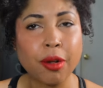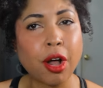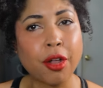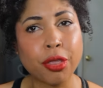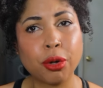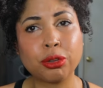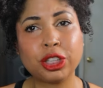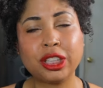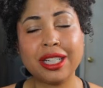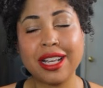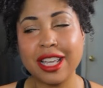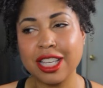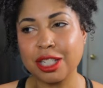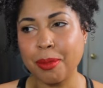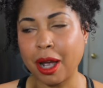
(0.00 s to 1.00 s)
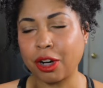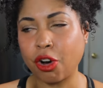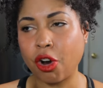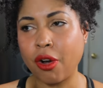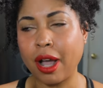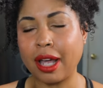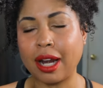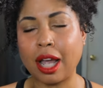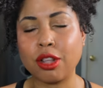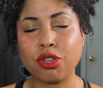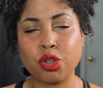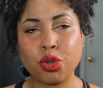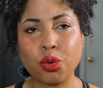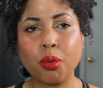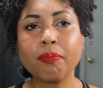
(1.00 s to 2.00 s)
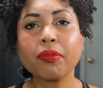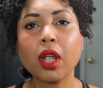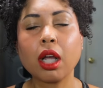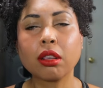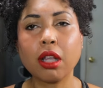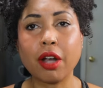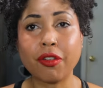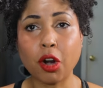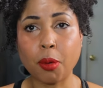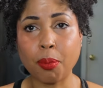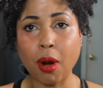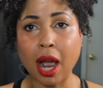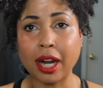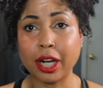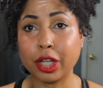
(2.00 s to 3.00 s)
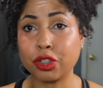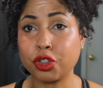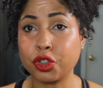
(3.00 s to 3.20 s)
although she is my girl and I do love her products.